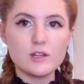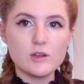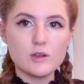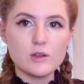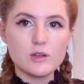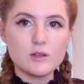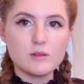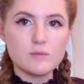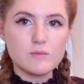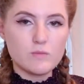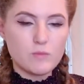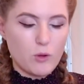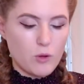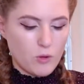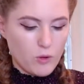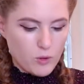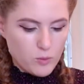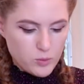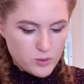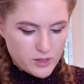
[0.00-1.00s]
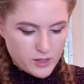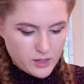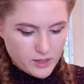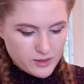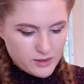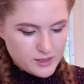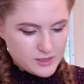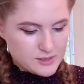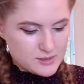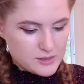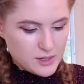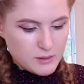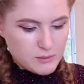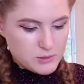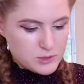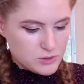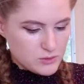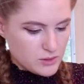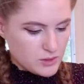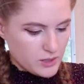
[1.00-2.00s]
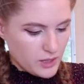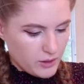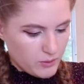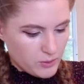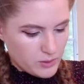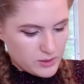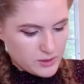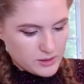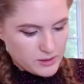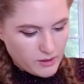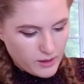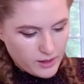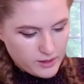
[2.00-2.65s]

you could open it, and they stopped doing that with these